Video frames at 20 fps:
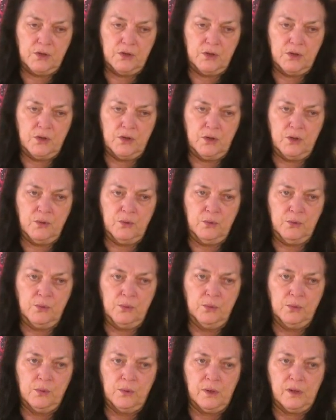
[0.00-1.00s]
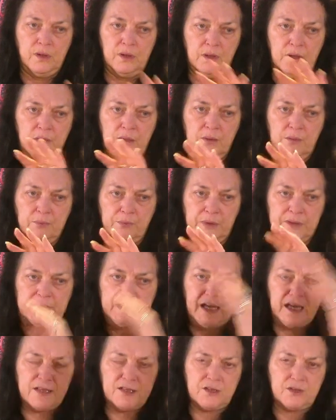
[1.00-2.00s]
you, but
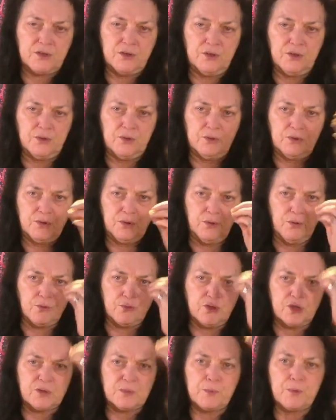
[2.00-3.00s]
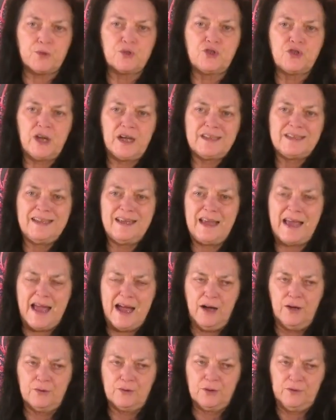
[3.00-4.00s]
that's, you're just projecting
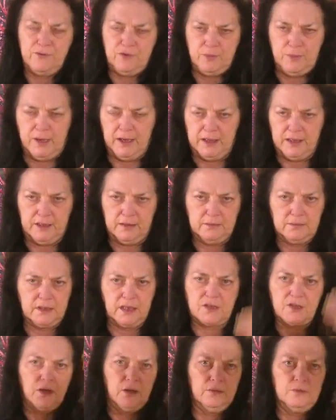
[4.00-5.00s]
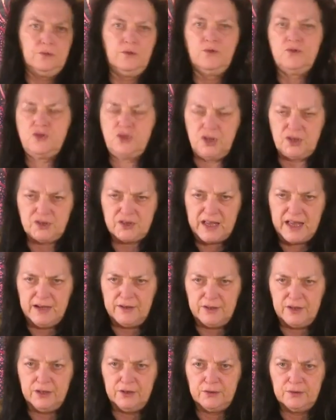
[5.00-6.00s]
out of your body. That's all. You're just
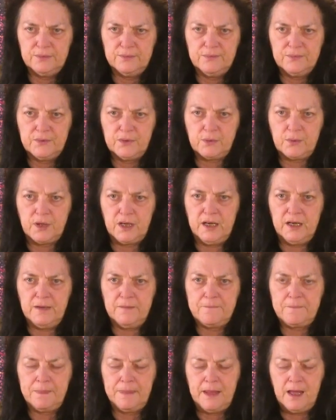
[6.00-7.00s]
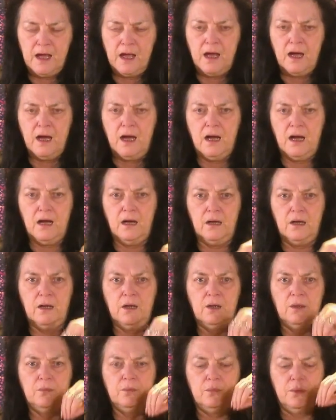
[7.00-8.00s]
out here, okay?
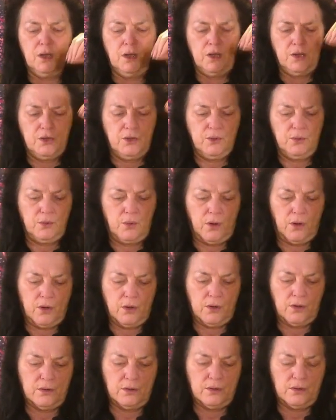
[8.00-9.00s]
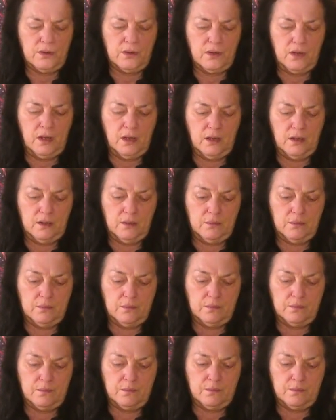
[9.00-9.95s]
Um, you're, um,